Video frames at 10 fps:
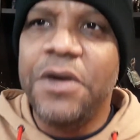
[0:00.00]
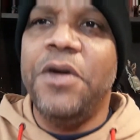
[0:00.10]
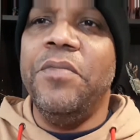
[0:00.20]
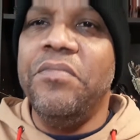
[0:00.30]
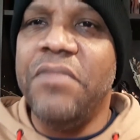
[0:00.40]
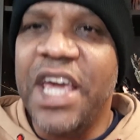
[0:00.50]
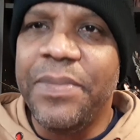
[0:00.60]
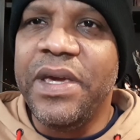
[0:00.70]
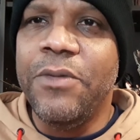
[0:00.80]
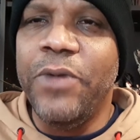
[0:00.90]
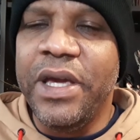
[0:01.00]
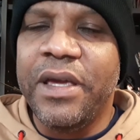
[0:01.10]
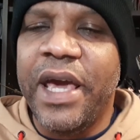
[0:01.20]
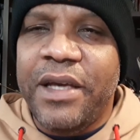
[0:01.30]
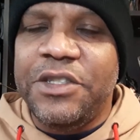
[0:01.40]
maybe we
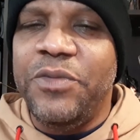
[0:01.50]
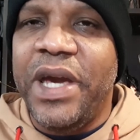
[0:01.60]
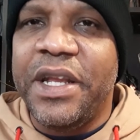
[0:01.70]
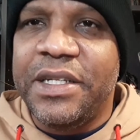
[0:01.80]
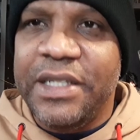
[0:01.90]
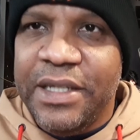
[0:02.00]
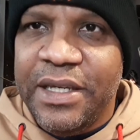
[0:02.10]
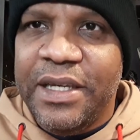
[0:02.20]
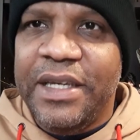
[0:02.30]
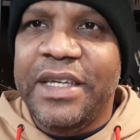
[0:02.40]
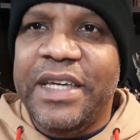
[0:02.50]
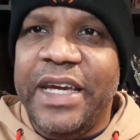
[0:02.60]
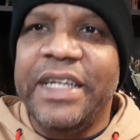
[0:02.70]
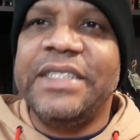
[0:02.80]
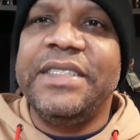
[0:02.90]
as humanity
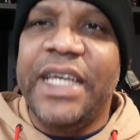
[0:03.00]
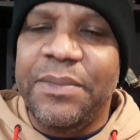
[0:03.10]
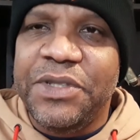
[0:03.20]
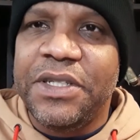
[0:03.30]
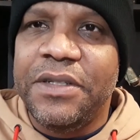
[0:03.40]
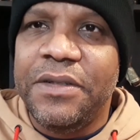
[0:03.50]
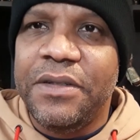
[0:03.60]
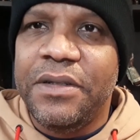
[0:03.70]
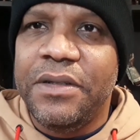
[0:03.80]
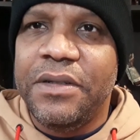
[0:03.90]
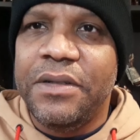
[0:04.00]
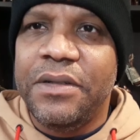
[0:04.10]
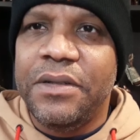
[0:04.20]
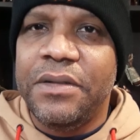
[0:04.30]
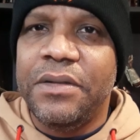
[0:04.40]
can accept
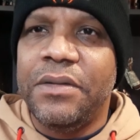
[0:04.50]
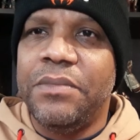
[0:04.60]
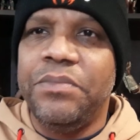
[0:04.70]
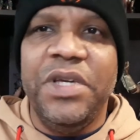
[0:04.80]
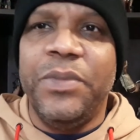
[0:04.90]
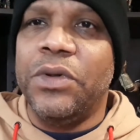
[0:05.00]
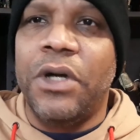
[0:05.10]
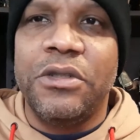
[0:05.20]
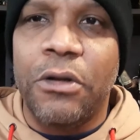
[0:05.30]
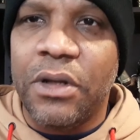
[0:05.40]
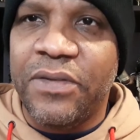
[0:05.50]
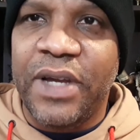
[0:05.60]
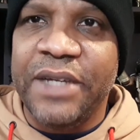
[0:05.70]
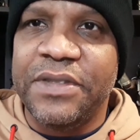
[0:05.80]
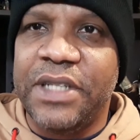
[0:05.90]
people with alternative
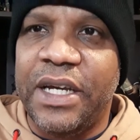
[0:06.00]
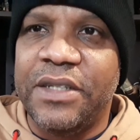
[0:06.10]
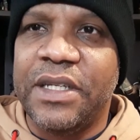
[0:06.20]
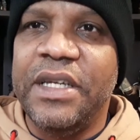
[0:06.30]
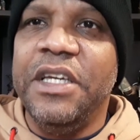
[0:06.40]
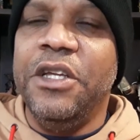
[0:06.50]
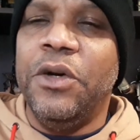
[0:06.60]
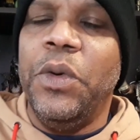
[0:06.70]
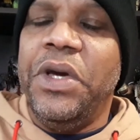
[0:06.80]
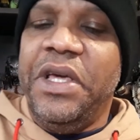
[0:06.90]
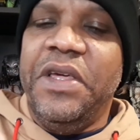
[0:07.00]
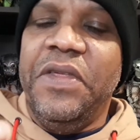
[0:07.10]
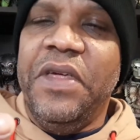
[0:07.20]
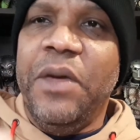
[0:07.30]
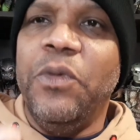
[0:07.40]
lifestyles. You know,
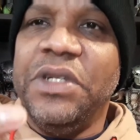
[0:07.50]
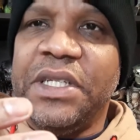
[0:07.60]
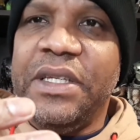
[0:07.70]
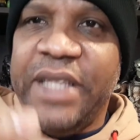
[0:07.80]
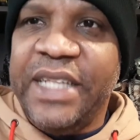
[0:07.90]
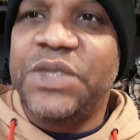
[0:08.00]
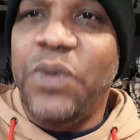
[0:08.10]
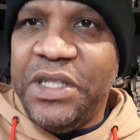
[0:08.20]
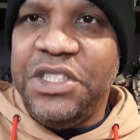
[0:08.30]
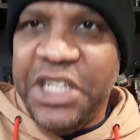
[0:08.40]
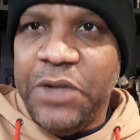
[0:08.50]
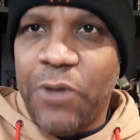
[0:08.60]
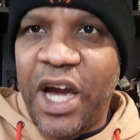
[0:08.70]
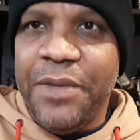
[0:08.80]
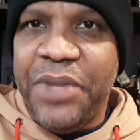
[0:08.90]
it was that's what Gene
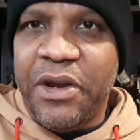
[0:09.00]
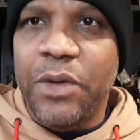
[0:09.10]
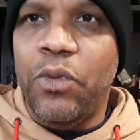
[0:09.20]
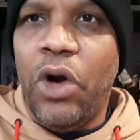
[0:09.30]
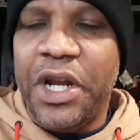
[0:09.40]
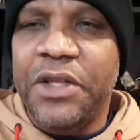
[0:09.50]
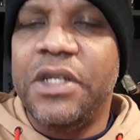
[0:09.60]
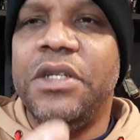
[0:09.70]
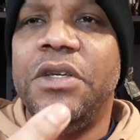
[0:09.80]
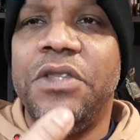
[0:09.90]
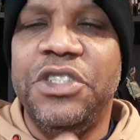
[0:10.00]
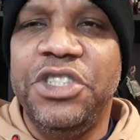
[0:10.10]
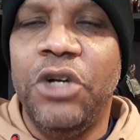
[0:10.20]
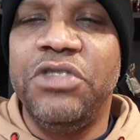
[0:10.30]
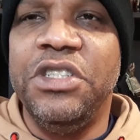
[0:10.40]
Roddenberry wanted the
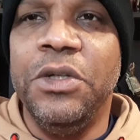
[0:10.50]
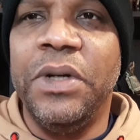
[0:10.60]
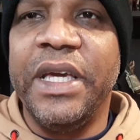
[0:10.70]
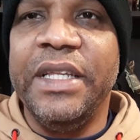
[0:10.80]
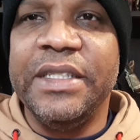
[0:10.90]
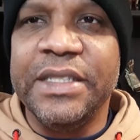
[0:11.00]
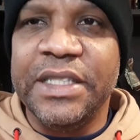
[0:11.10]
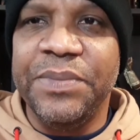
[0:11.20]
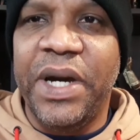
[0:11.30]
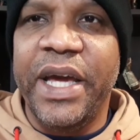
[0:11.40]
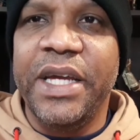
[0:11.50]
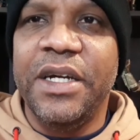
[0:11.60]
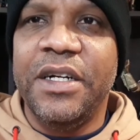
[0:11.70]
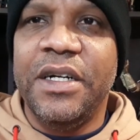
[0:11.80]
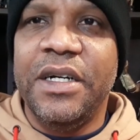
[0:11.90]
show to do. Again, this is in my
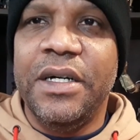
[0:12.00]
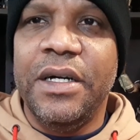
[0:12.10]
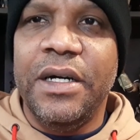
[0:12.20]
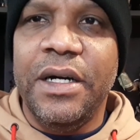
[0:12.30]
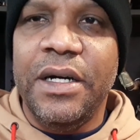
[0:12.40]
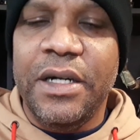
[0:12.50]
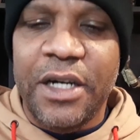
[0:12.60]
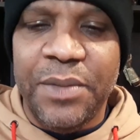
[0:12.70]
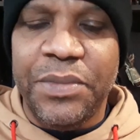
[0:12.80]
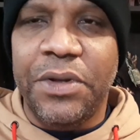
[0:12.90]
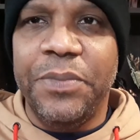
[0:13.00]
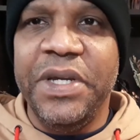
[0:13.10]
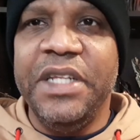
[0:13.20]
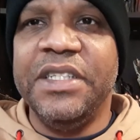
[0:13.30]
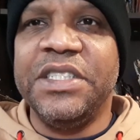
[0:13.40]
humble
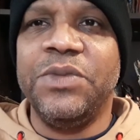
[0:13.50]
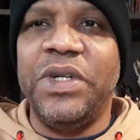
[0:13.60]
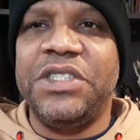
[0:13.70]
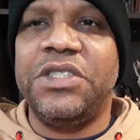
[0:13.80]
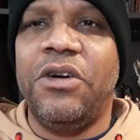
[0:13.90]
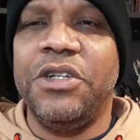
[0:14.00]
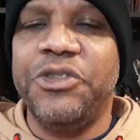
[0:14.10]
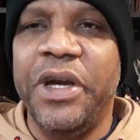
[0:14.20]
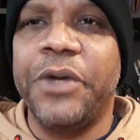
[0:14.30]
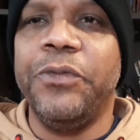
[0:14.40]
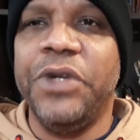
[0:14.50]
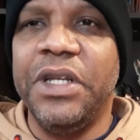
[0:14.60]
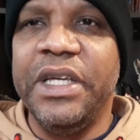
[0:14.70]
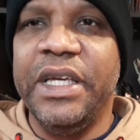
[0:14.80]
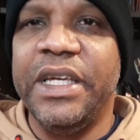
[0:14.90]
opinion. This is what Star Trek
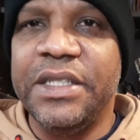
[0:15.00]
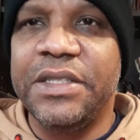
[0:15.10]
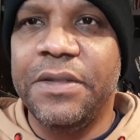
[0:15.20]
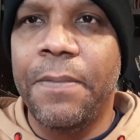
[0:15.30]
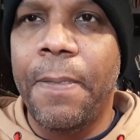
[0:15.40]
really is.